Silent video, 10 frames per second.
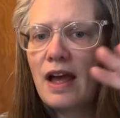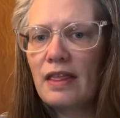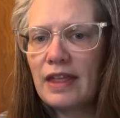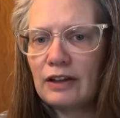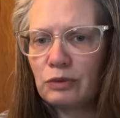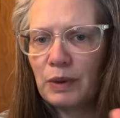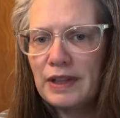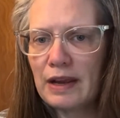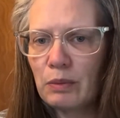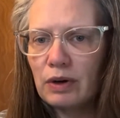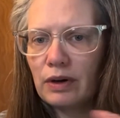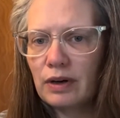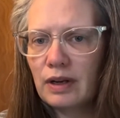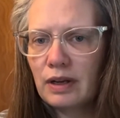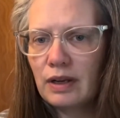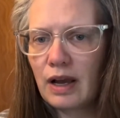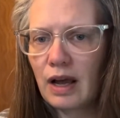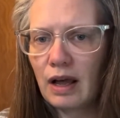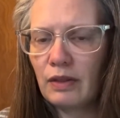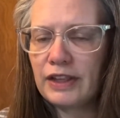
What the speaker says: That's when they were the